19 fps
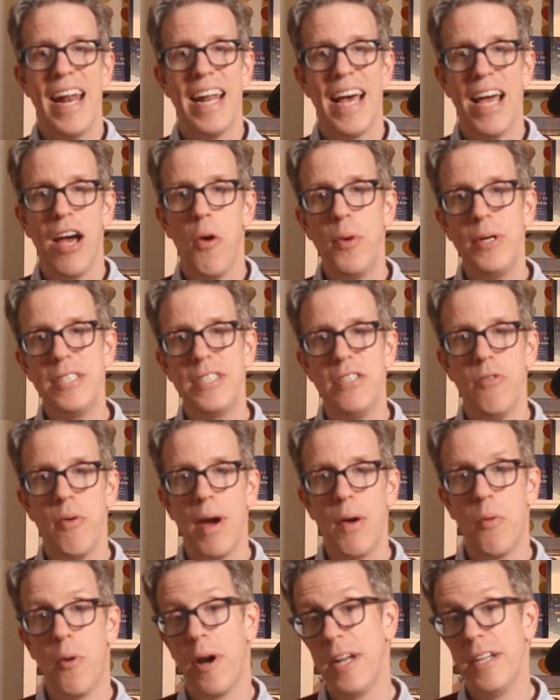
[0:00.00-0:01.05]
And I always knew
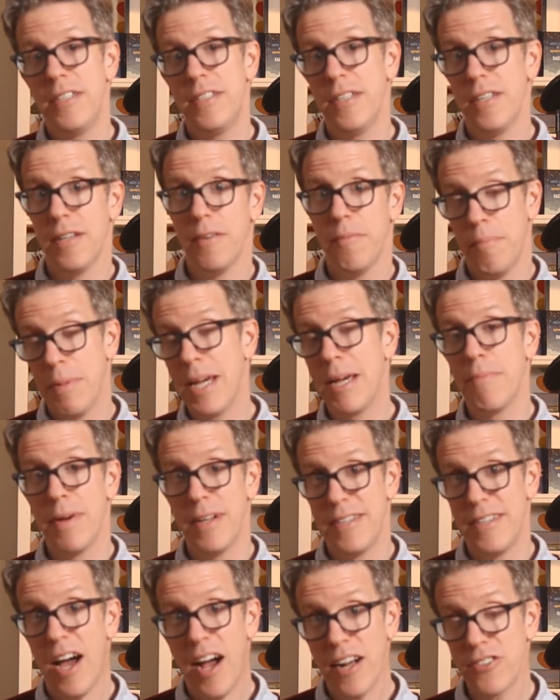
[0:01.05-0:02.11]
I wanted to become
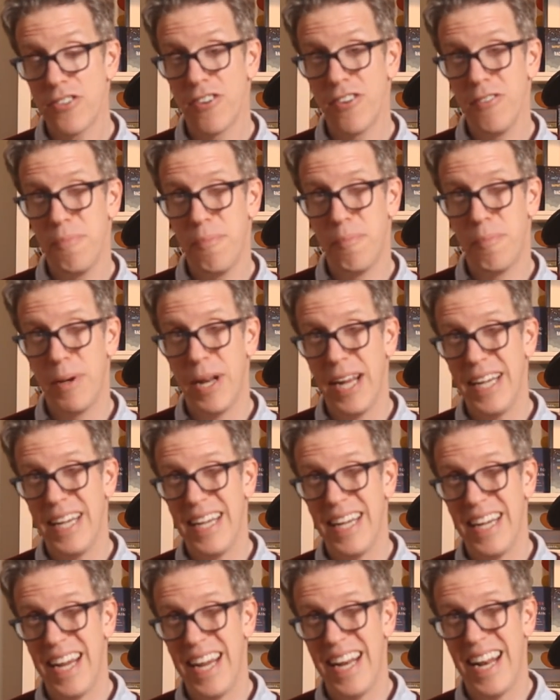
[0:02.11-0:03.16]
a doctor, but
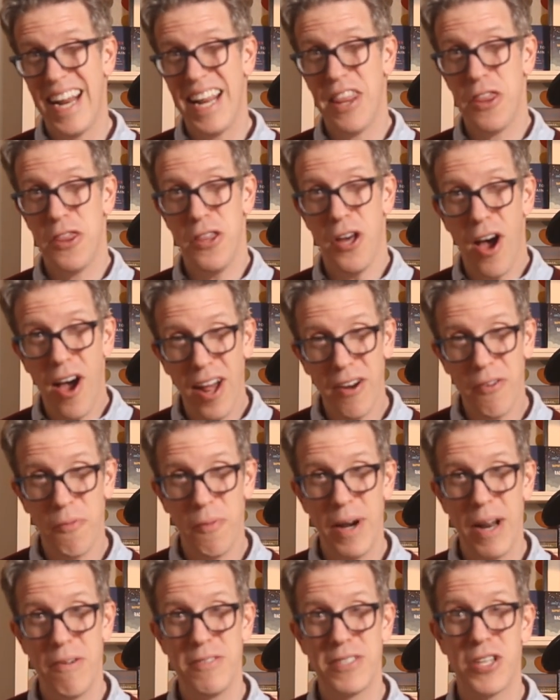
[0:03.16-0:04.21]
I and I thought
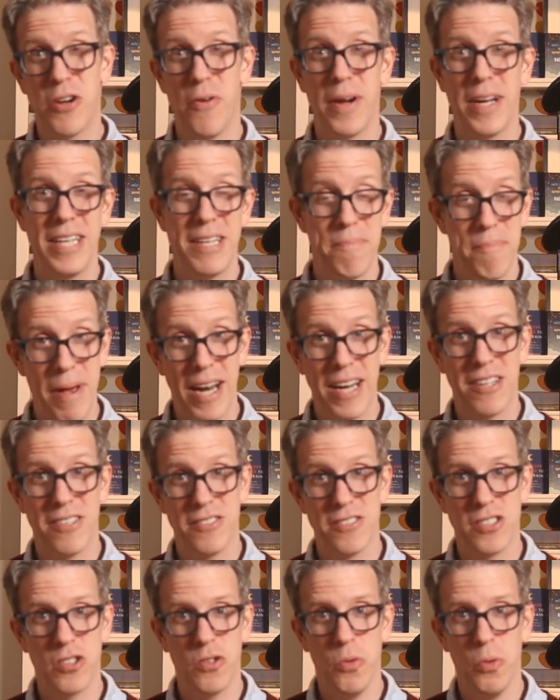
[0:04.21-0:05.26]
when I was going to
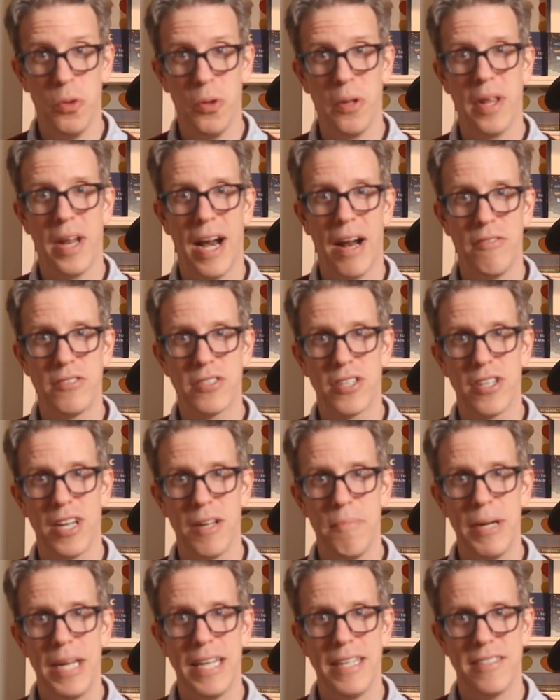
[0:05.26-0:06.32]
medical school that I was going
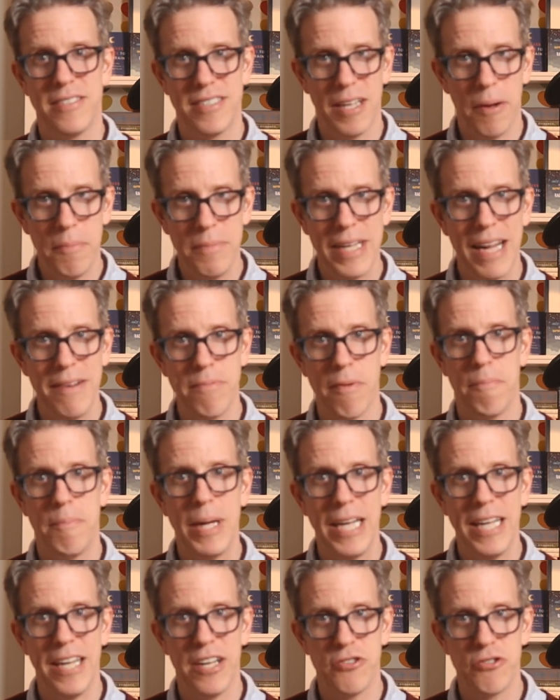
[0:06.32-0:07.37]
to be some type of
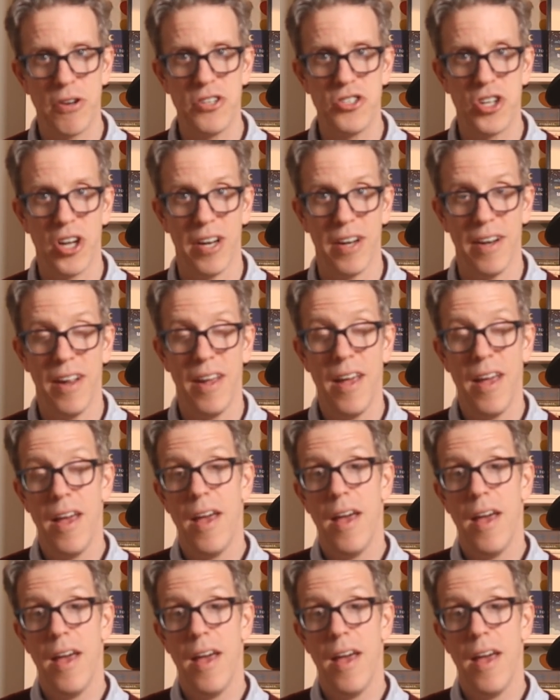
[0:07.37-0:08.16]
pediatrician.